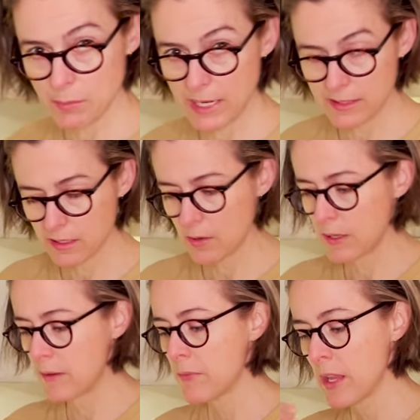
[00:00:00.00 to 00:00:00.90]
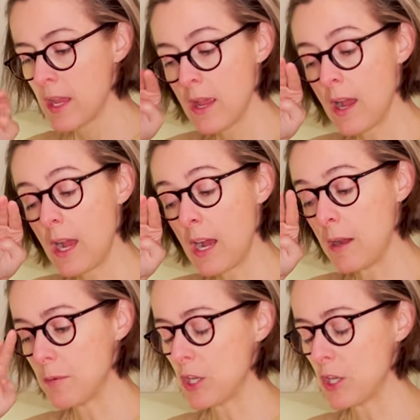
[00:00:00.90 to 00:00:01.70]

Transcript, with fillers: the pan going. But